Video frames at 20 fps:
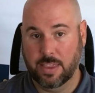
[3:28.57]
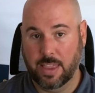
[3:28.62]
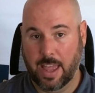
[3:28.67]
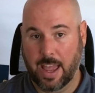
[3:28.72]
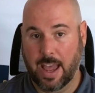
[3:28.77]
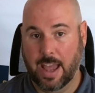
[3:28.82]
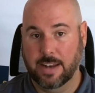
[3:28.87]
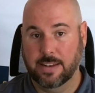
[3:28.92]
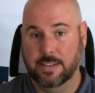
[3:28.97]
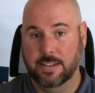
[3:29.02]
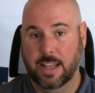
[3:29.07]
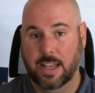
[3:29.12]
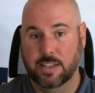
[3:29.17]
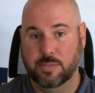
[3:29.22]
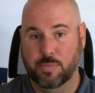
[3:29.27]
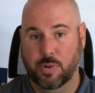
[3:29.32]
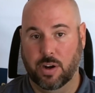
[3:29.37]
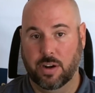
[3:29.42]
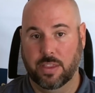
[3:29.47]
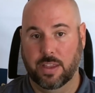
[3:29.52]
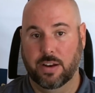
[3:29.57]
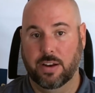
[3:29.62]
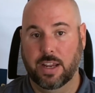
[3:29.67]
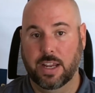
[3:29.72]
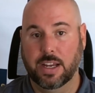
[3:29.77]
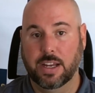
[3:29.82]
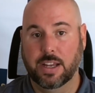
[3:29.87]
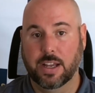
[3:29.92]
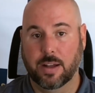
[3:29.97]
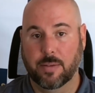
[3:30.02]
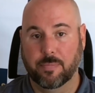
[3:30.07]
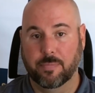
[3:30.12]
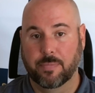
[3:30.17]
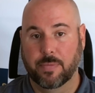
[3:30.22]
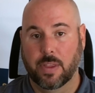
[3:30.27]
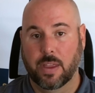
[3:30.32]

that as part of their income.